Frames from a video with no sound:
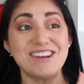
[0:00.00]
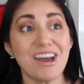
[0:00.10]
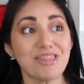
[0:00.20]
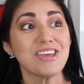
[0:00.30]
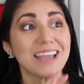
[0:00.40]

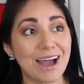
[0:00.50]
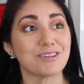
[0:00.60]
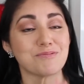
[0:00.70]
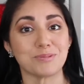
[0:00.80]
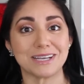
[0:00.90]
nothing out
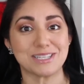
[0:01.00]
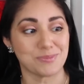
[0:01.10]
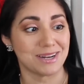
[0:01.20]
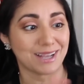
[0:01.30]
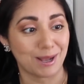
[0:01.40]
of place
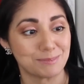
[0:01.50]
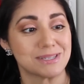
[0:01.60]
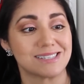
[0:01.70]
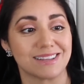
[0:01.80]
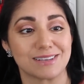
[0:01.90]
when it
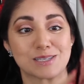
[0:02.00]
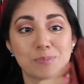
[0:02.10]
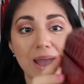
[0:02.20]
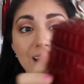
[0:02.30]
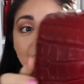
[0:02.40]
comes to this
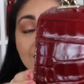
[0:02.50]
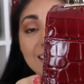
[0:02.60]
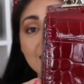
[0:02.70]
bag.